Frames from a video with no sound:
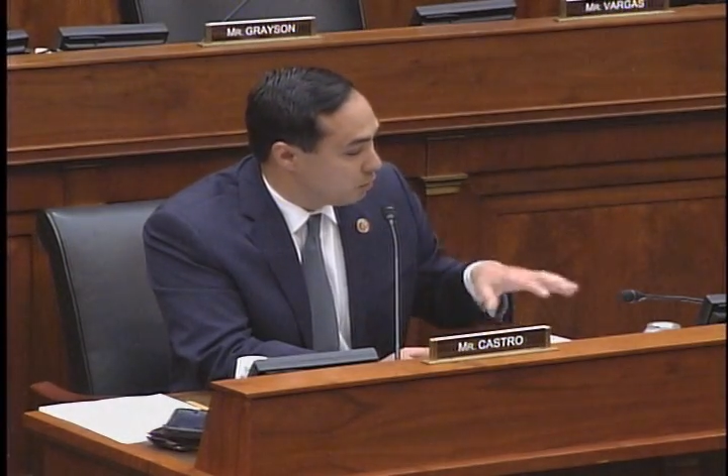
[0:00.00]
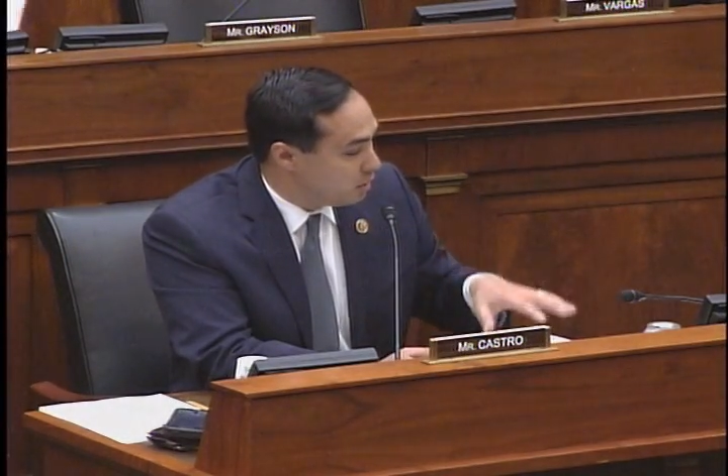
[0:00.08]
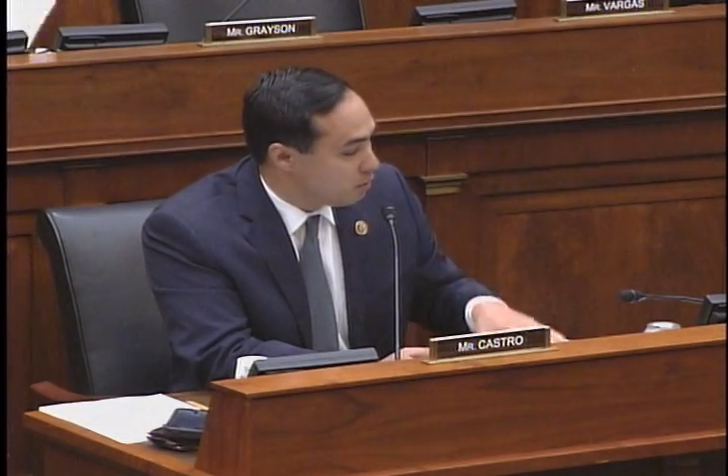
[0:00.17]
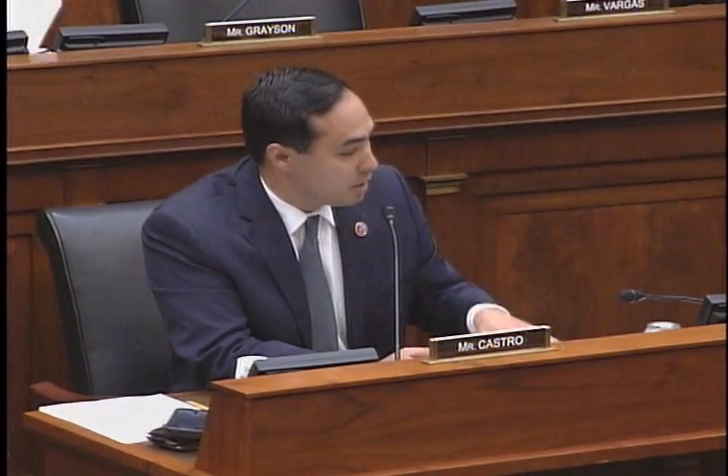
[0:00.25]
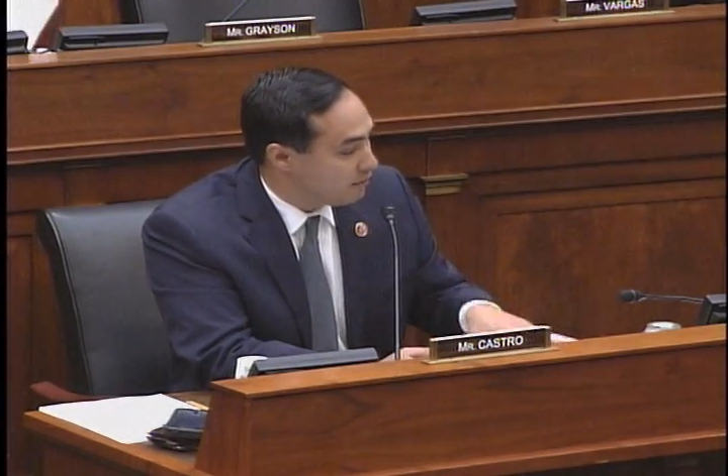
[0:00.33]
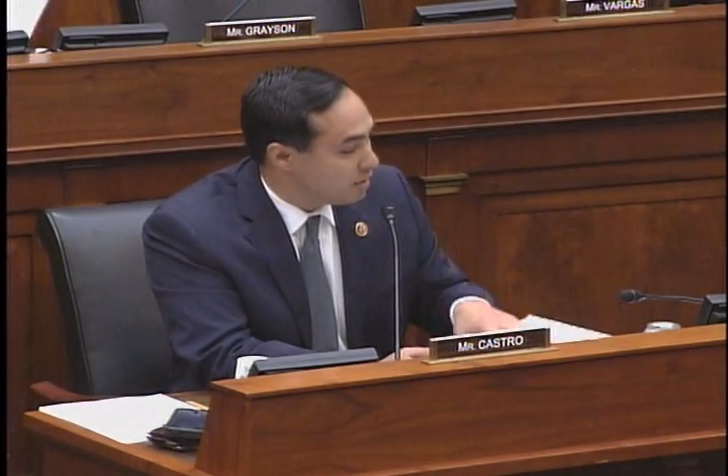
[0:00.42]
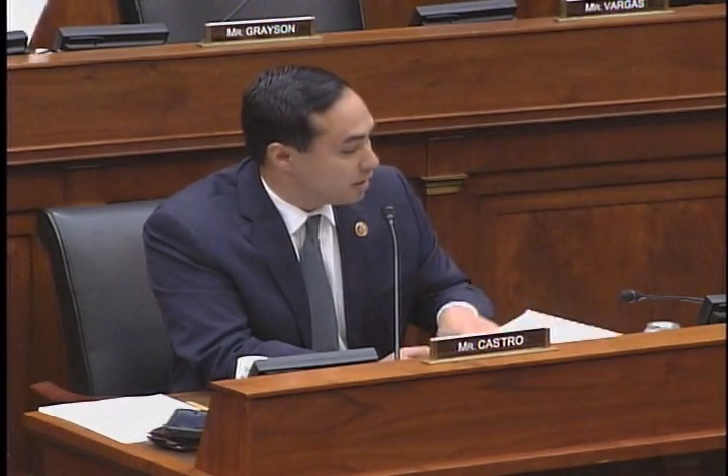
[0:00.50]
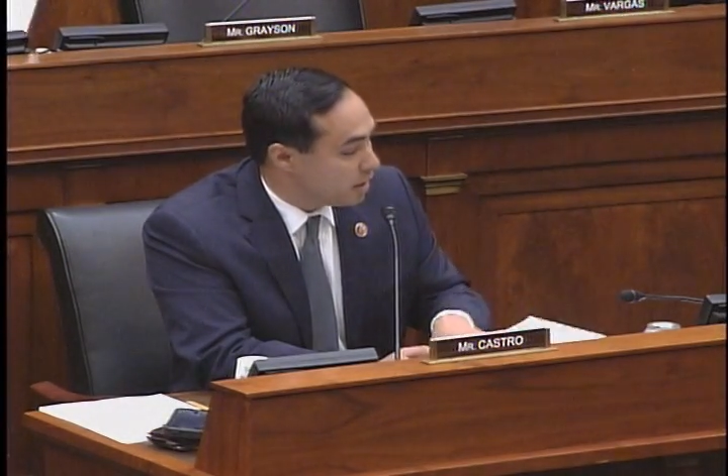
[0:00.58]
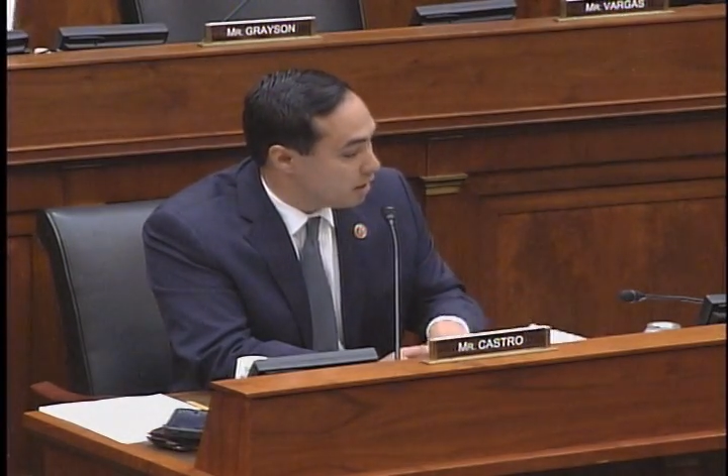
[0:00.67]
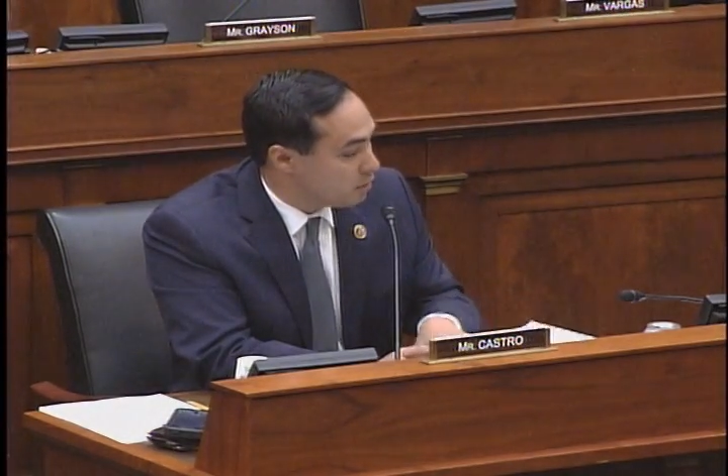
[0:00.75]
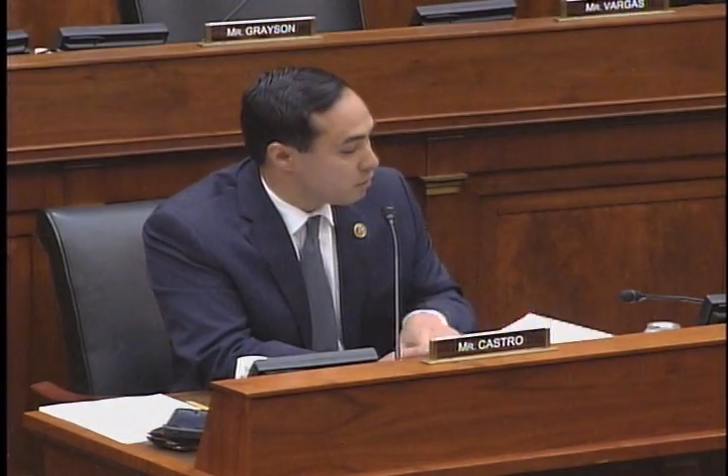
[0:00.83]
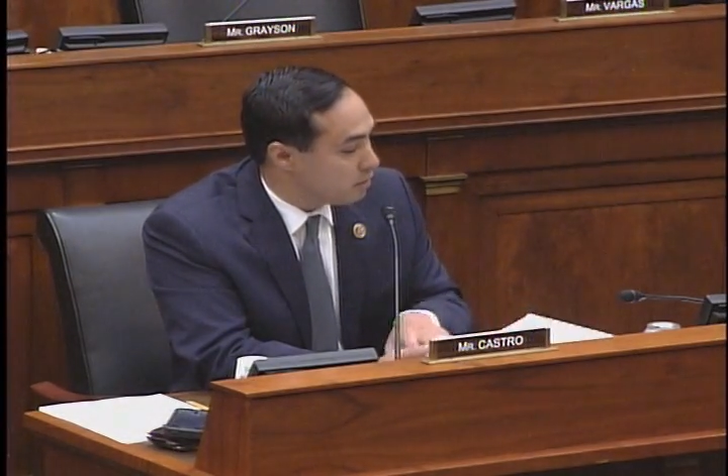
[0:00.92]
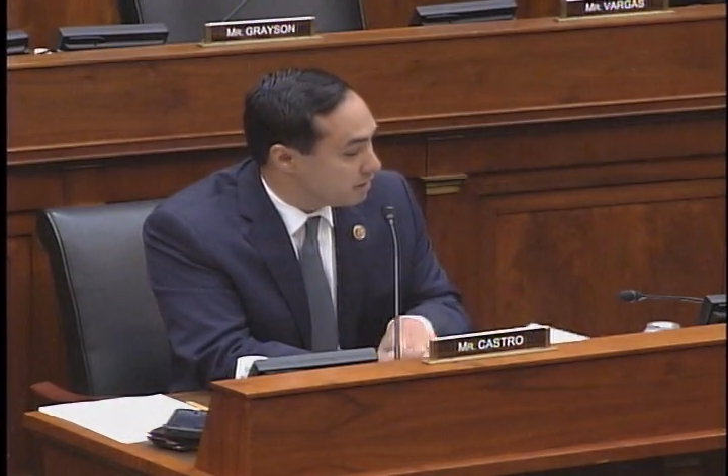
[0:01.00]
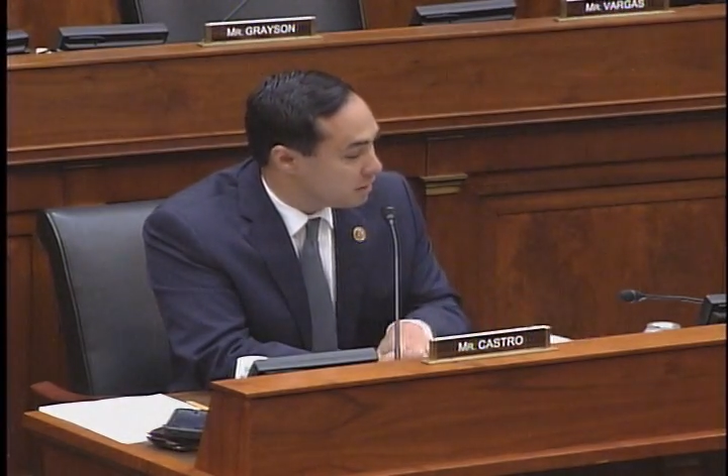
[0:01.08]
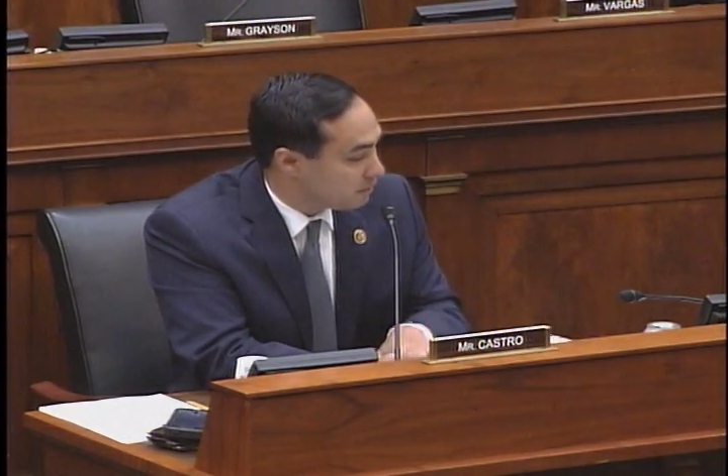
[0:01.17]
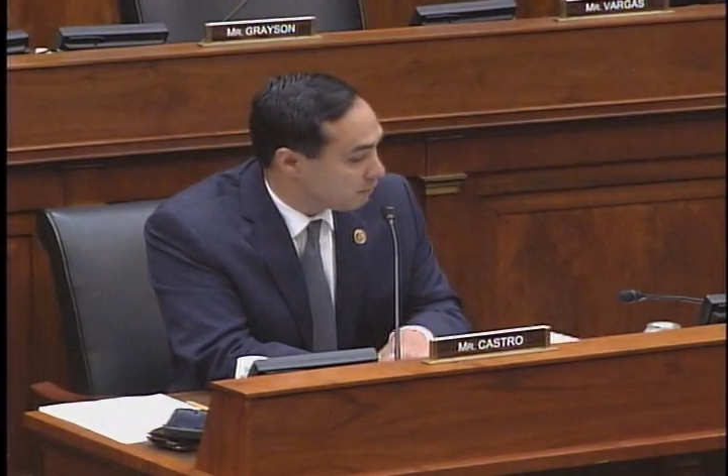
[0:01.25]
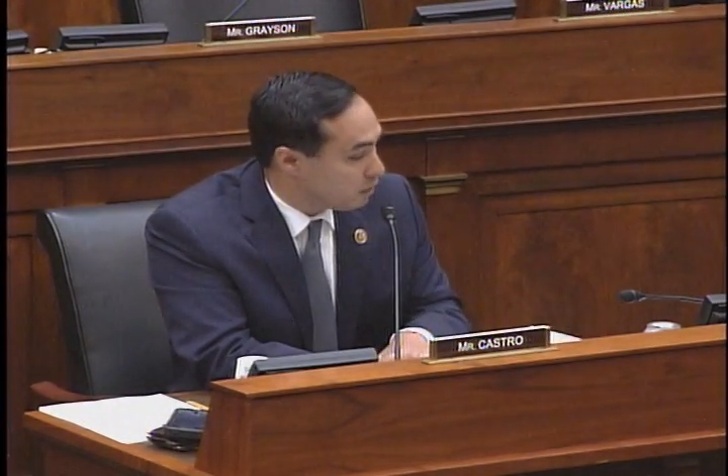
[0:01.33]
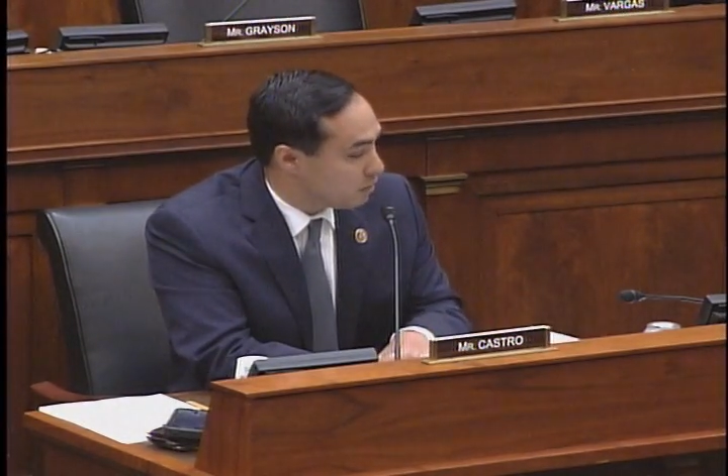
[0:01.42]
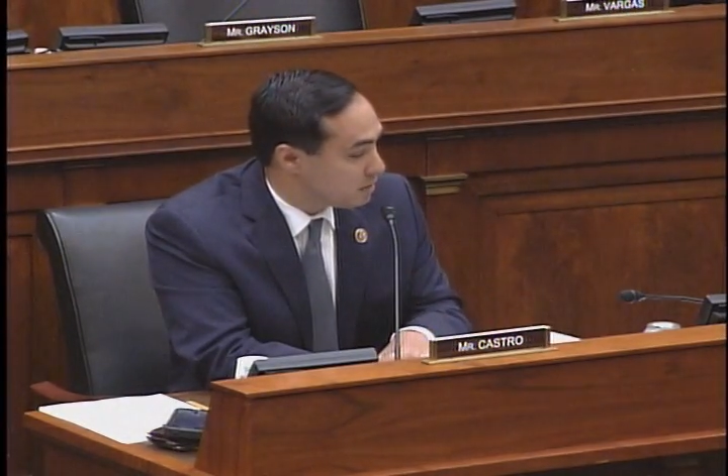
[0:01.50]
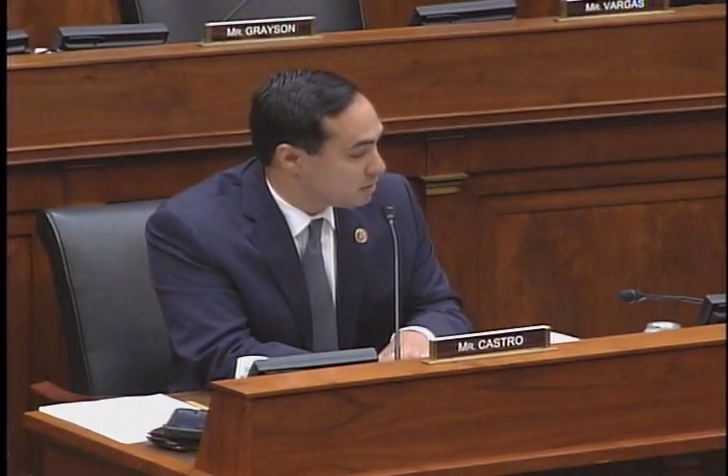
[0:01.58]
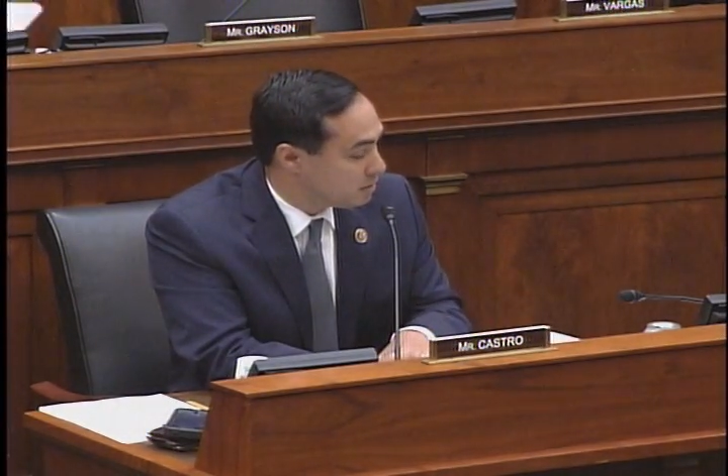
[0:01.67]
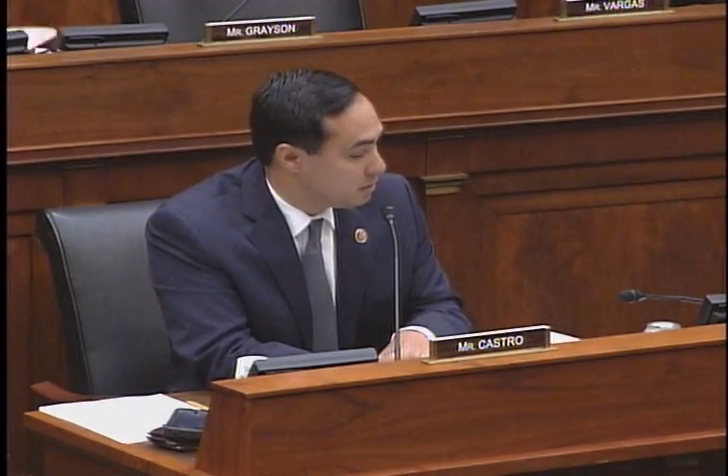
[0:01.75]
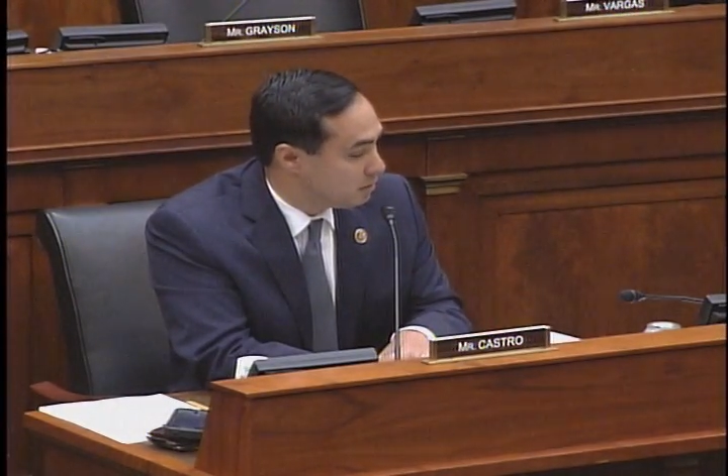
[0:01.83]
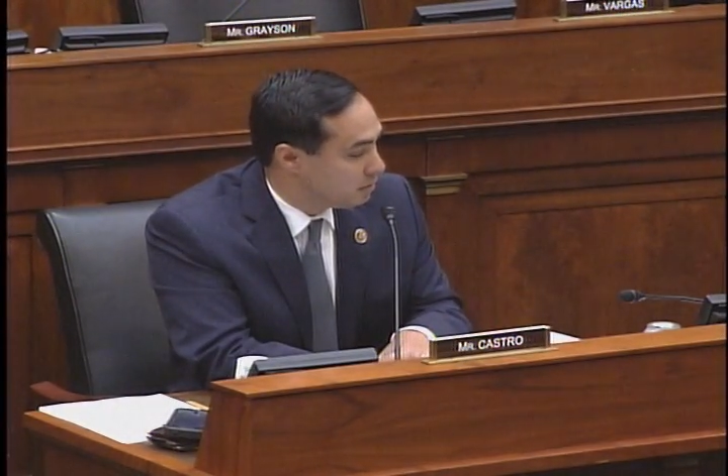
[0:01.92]
we would have done other things
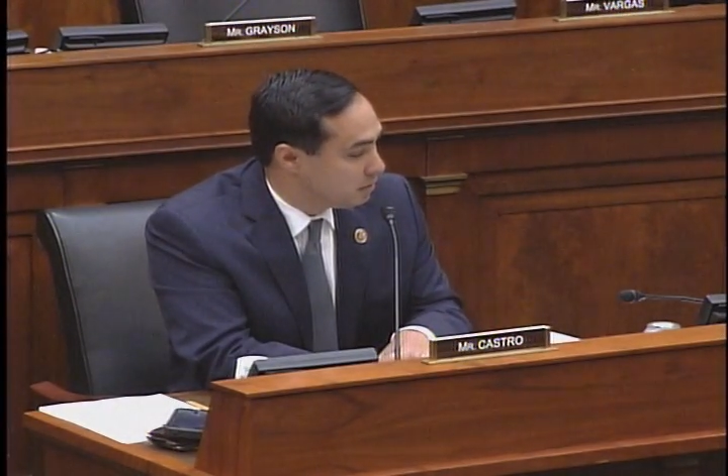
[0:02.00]
first.